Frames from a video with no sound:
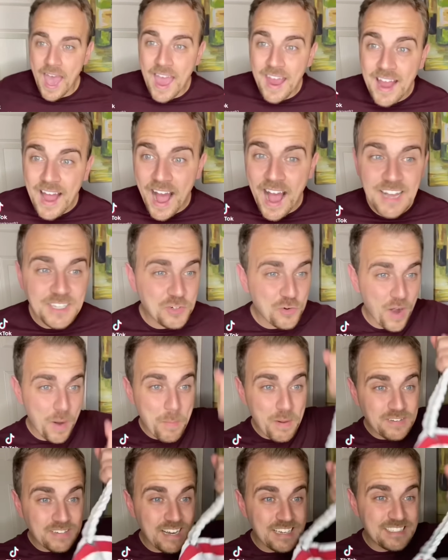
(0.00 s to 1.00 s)
guys,
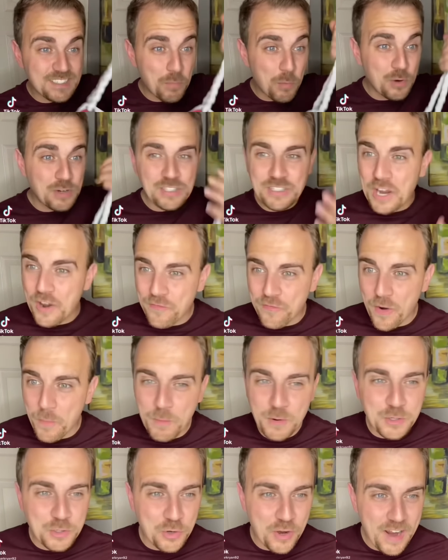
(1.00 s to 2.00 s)
Grandma sent some more stuff from
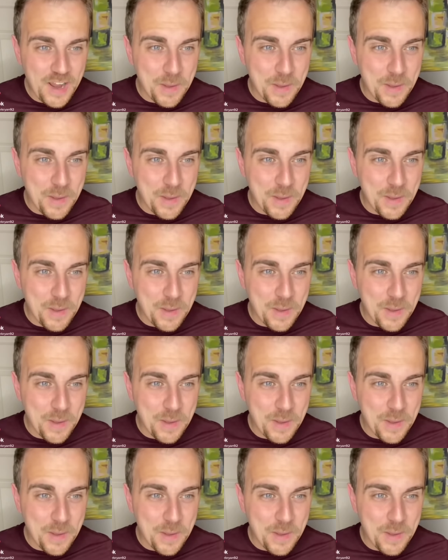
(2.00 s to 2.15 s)
her trip.